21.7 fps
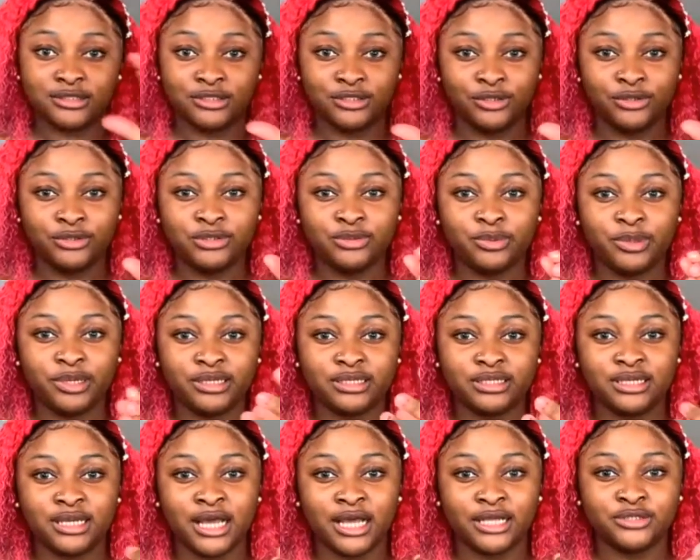do you know the
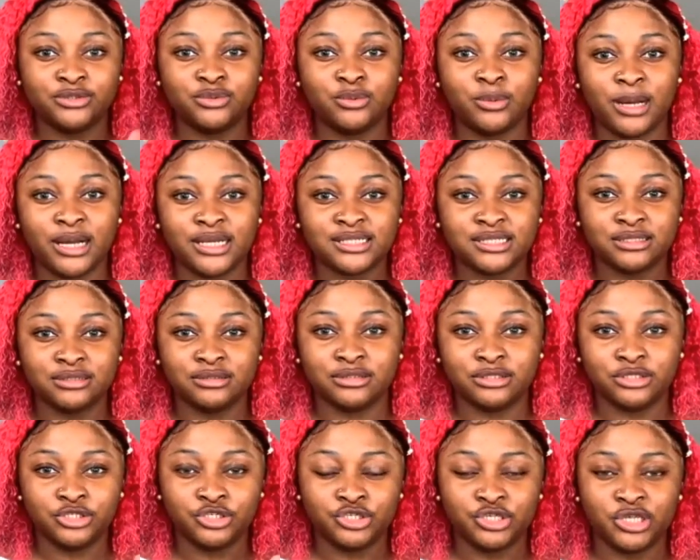way the candle wax
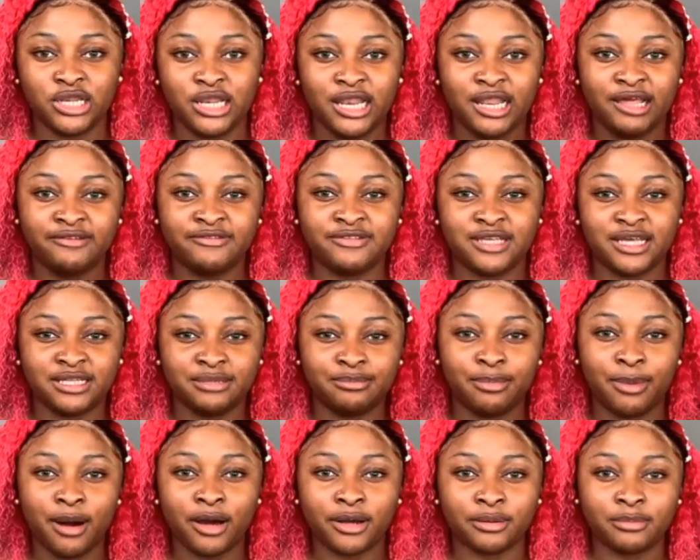are usually left at
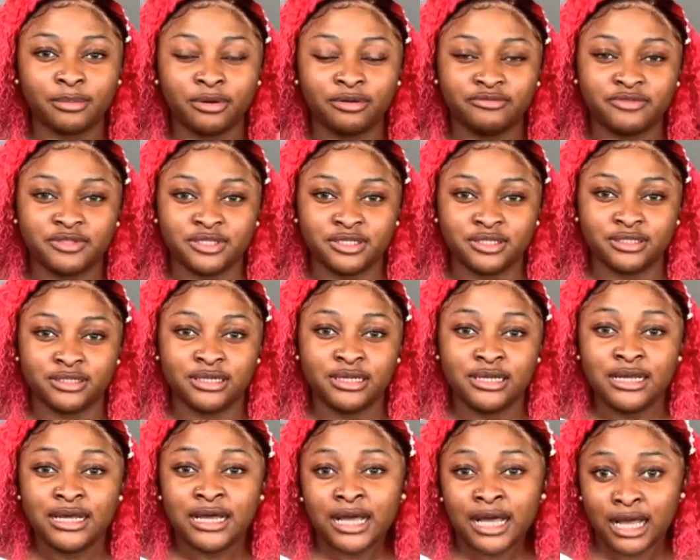the bottom of the
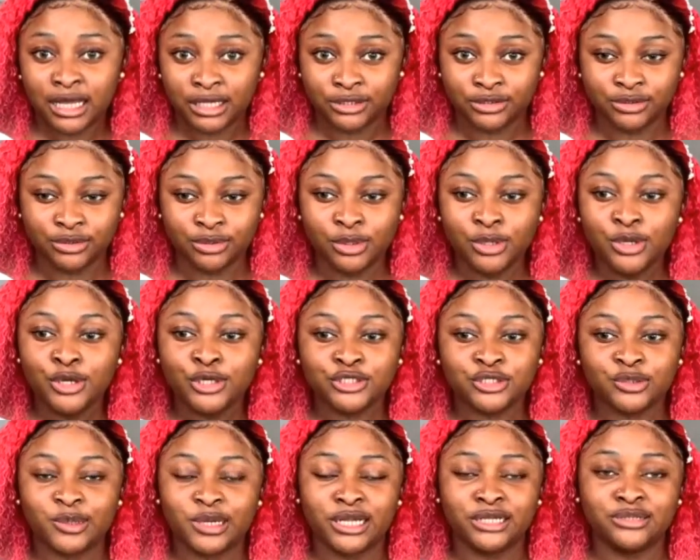candle?
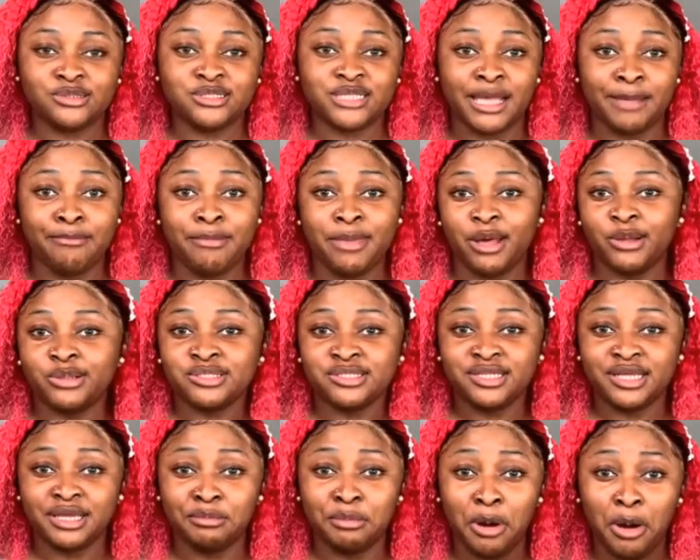So what I do is I
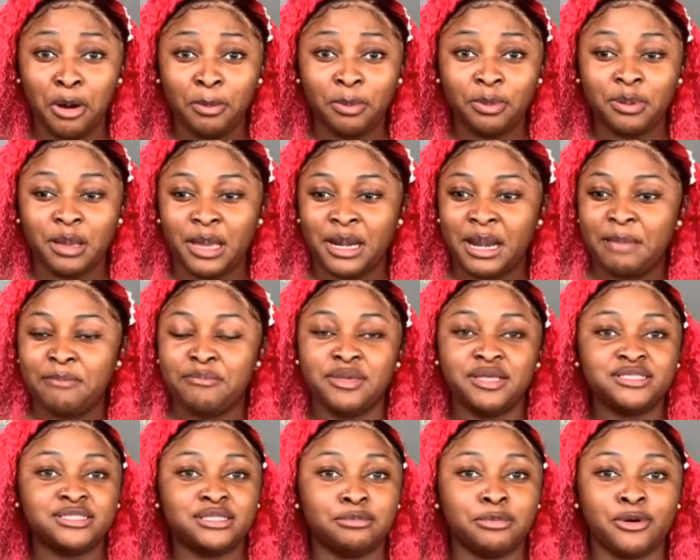melt them up and I
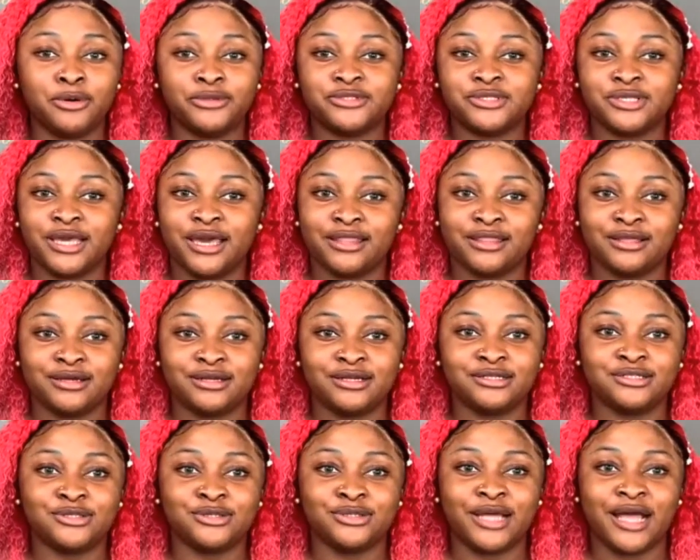mix them all
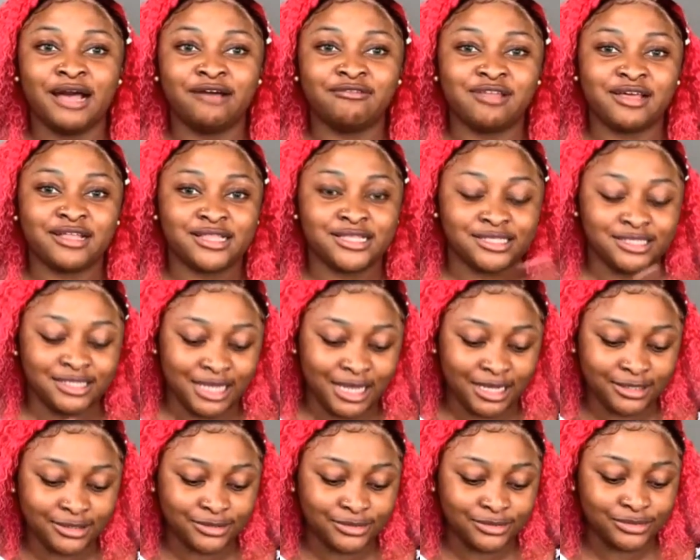together. So they have like this
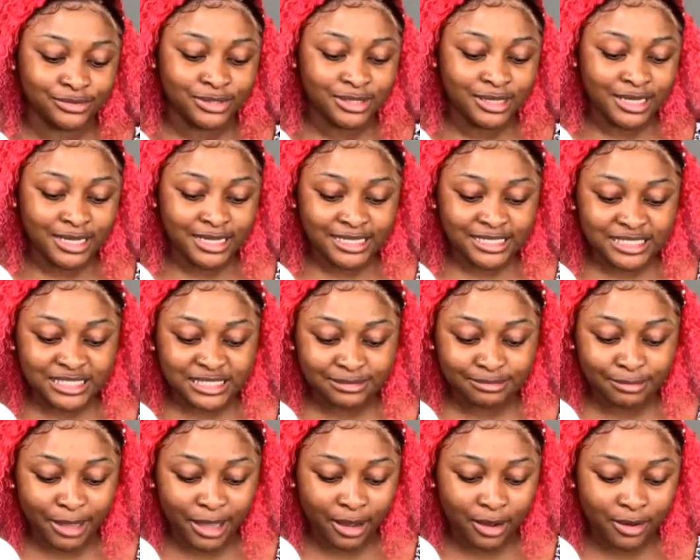candle
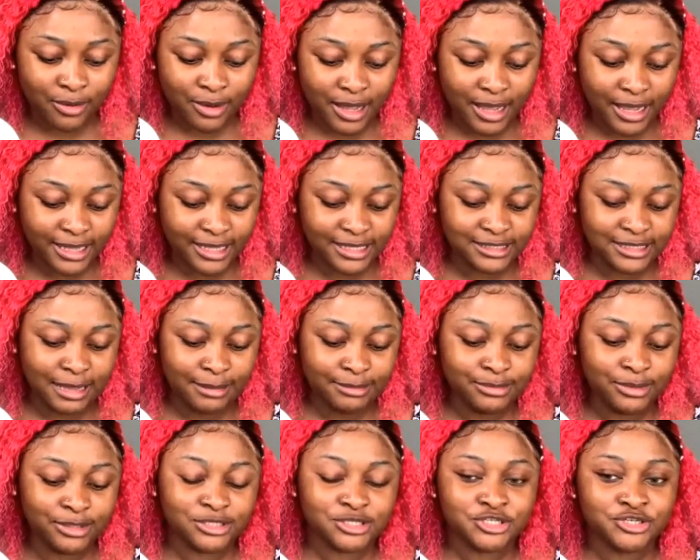smell.
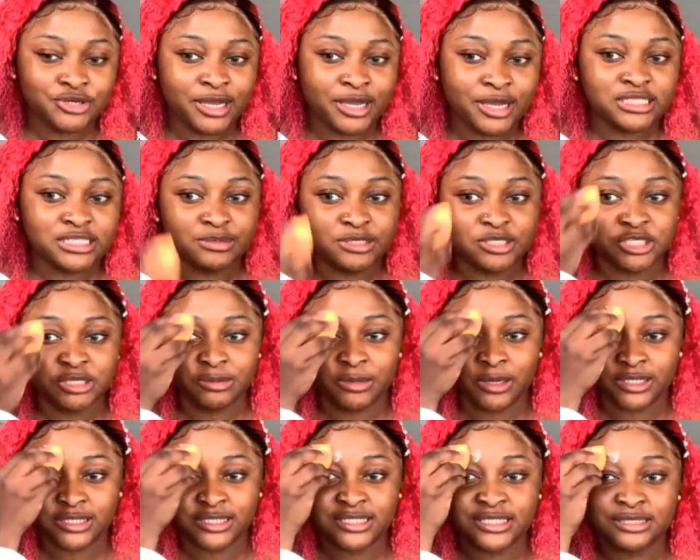I'm not trying to be cheap
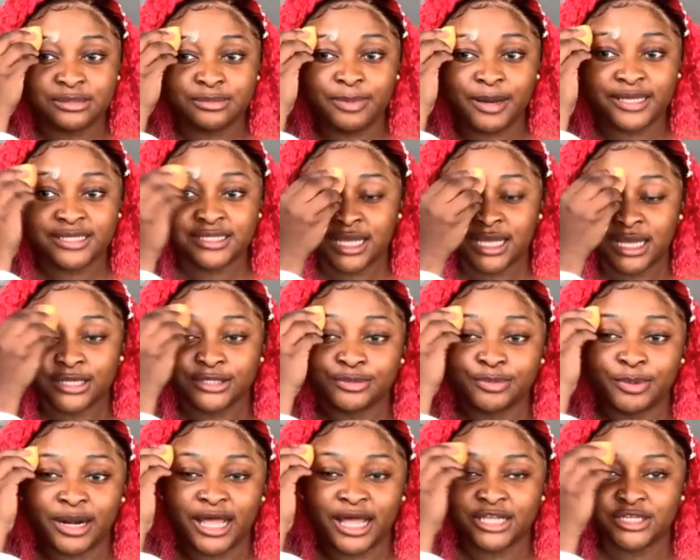because it still buys
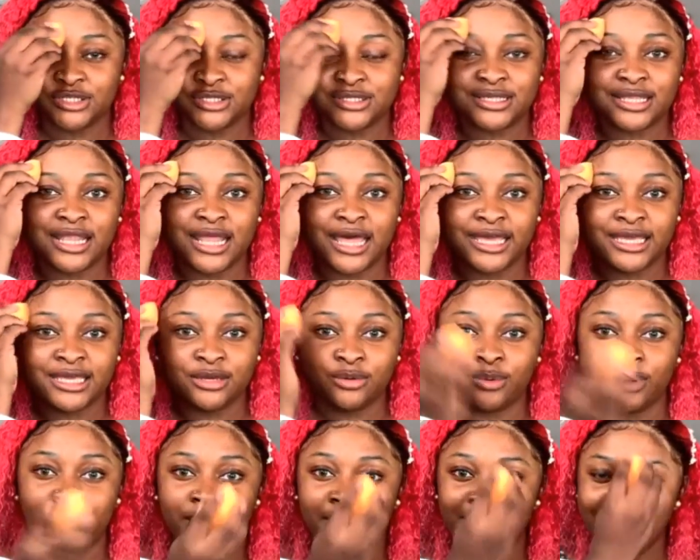candle, but I just like
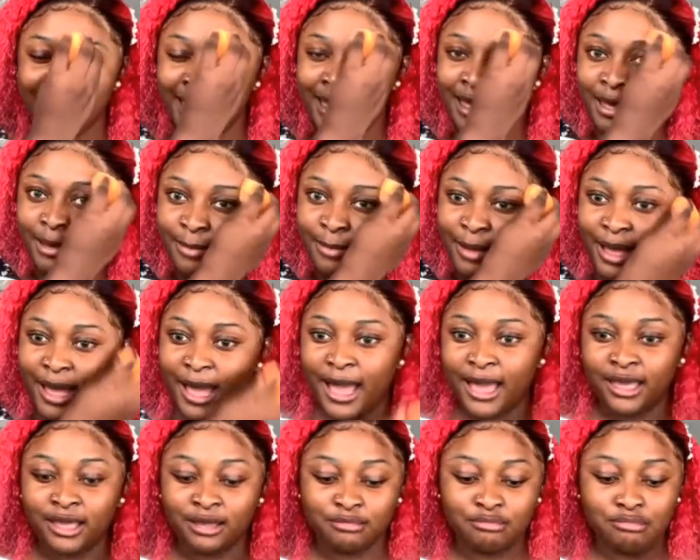it where but
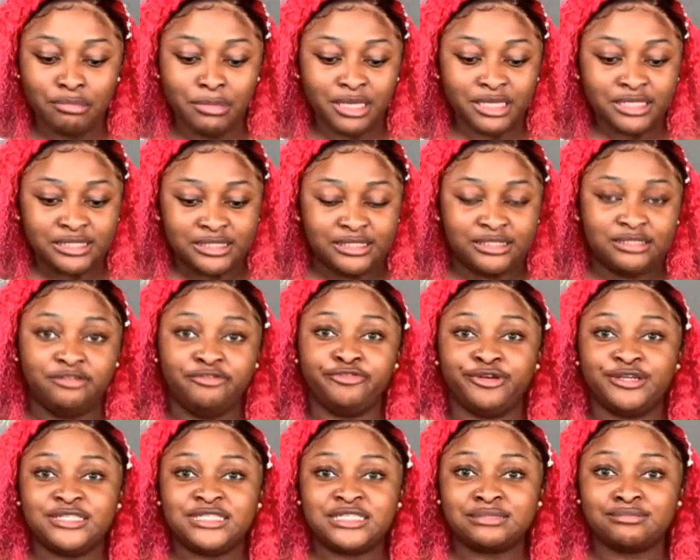I can mix
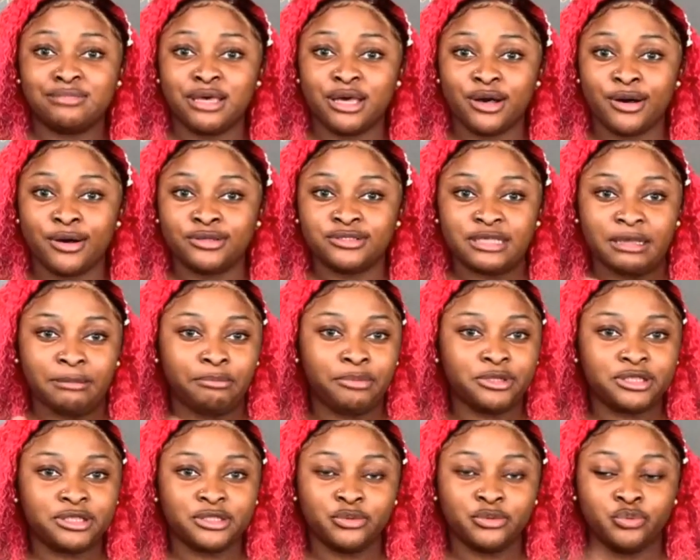different smells.
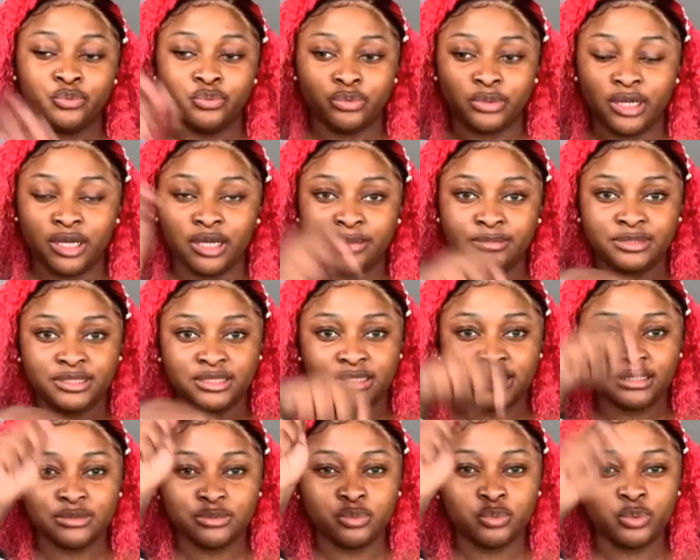I bought
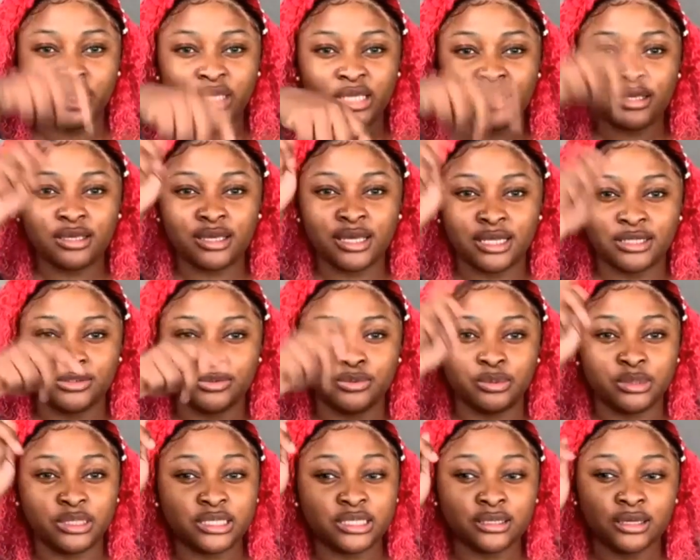the wick
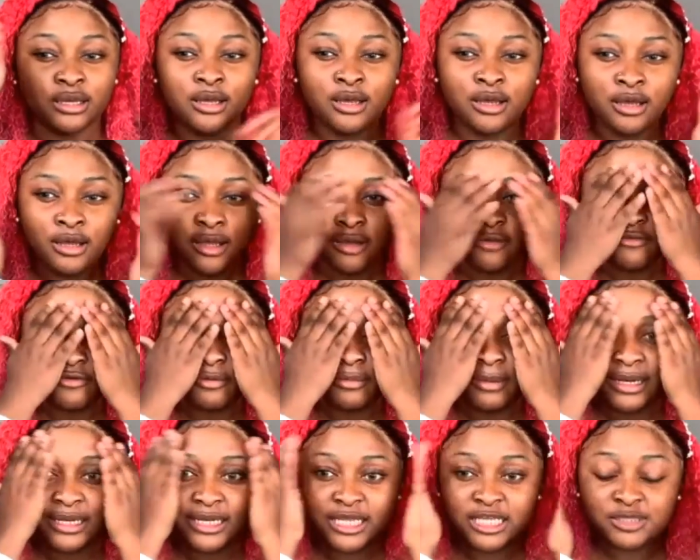candle wick
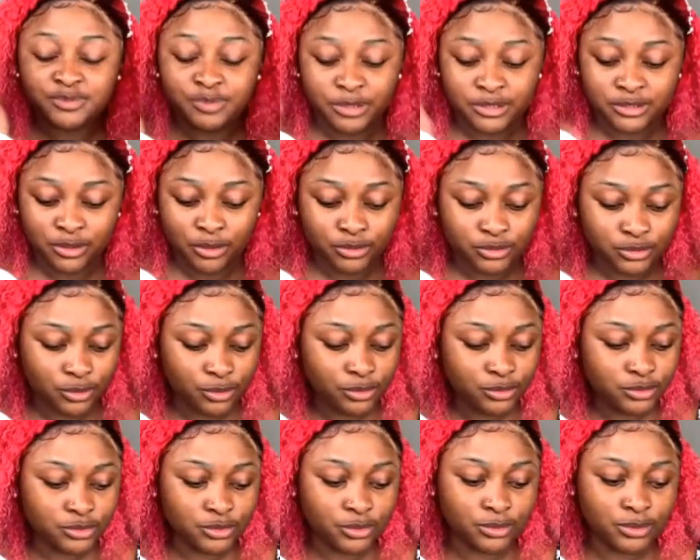from AliExpress
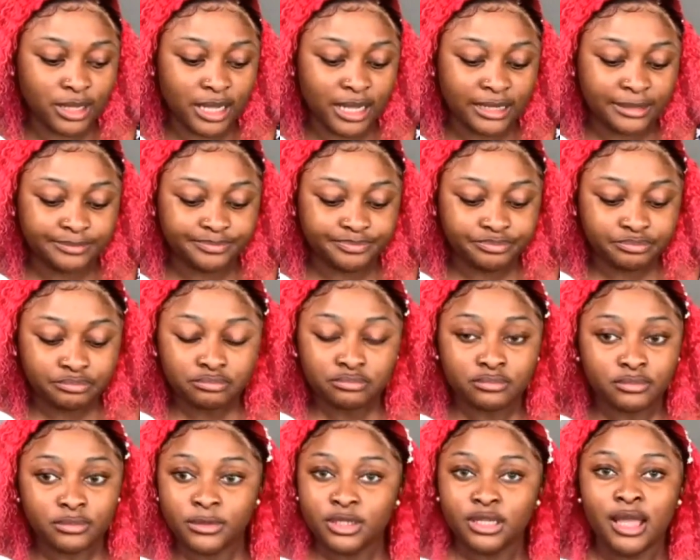also so that
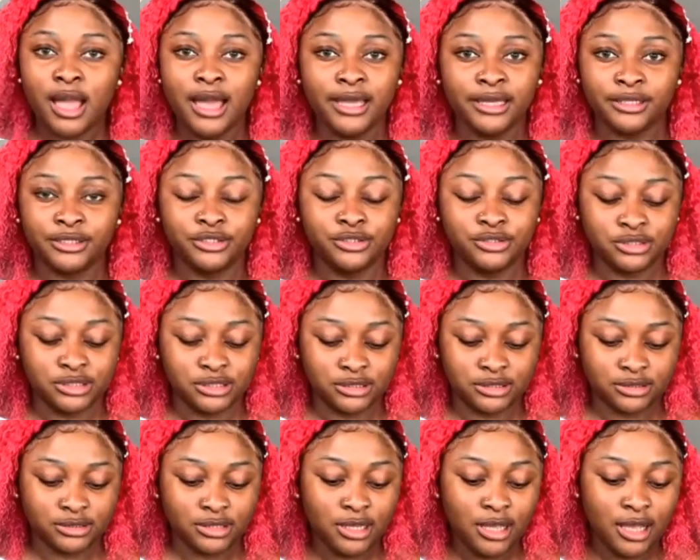I can use
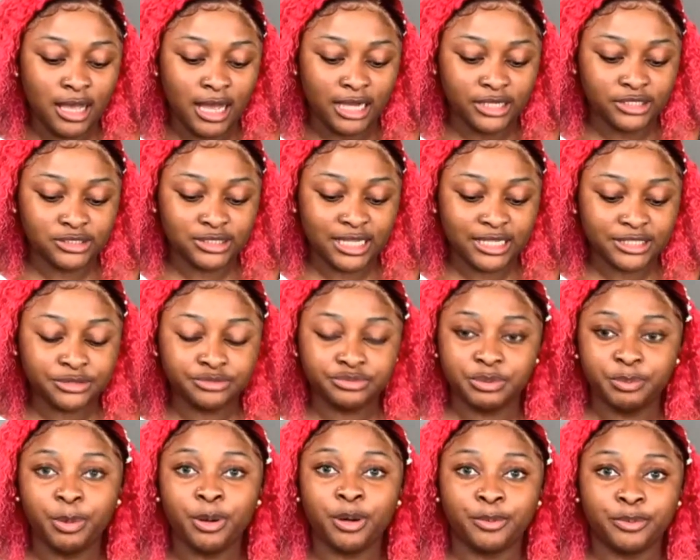this. I just like
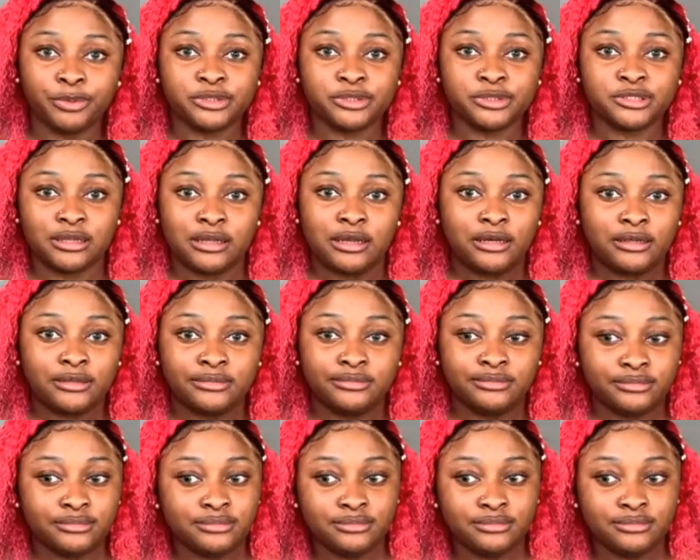to repurpose a lot,